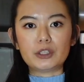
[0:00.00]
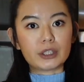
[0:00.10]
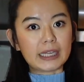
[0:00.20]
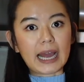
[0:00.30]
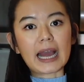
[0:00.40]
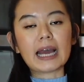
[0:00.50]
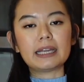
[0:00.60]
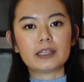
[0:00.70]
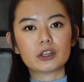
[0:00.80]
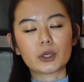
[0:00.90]
you can add
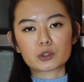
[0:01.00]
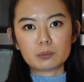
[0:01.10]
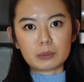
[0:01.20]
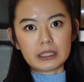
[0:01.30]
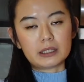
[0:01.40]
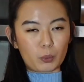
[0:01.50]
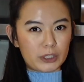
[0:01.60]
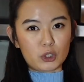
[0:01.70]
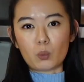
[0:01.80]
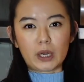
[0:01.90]
in those meat
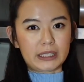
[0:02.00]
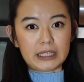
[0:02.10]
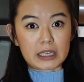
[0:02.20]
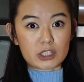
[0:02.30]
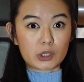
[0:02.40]
when you want to eat it,